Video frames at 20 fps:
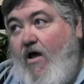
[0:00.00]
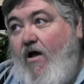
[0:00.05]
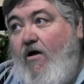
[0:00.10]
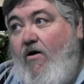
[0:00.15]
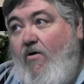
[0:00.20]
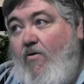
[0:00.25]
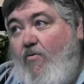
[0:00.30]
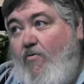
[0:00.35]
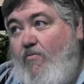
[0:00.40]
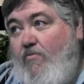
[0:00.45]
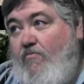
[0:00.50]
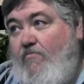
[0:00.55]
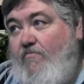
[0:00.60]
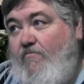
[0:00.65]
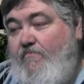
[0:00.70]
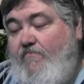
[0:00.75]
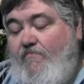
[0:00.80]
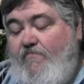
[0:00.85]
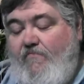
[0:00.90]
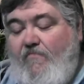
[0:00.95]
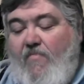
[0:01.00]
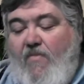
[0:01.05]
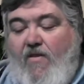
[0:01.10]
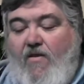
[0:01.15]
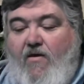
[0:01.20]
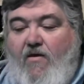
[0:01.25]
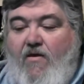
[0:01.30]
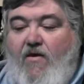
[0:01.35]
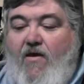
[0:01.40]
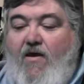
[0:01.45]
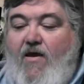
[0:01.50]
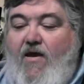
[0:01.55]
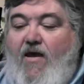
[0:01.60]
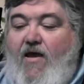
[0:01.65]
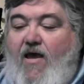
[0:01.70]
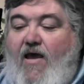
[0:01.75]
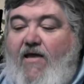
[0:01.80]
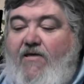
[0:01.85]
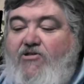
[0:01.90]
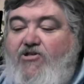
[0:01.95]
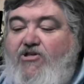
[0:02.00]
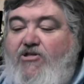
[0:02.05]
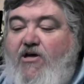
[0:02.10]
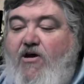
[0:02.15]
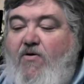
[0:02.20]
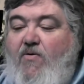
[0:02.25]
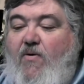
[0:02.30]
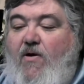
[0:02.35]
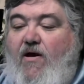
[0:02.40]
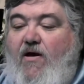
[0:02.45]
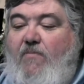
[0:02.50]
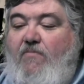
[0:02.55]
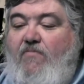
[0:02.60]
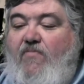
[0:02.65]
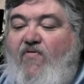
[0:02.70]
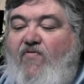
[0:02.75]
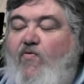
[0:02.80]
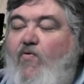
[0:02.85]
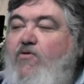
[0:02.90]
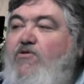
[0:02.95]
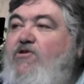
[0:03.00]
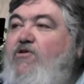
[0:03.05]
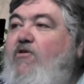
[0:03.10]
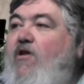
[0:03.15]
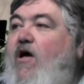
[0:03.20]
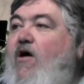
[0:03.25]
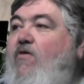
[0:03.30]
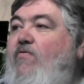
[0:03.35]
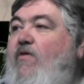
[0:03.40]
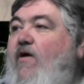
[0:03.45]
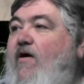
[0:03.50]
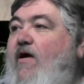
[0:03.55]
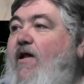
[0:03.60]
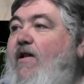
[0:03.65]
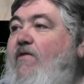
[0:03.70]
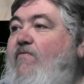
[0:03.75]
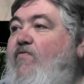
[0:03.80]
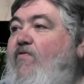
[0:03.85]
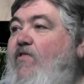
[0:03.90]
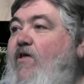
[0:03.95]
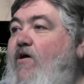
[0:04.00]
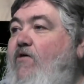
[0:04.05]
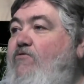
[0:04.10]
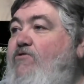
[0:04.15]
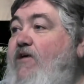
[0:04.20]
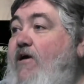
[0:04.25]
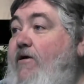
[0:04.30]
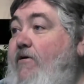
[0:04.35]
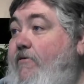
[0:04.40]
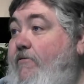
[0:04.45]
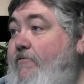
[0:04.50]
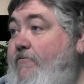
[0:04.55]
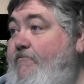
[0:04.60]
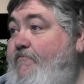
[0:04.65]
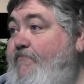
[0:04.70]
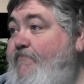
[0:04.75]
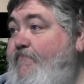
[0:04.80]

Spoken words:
Uh-oh. And so before too long, they're headed for the hotel.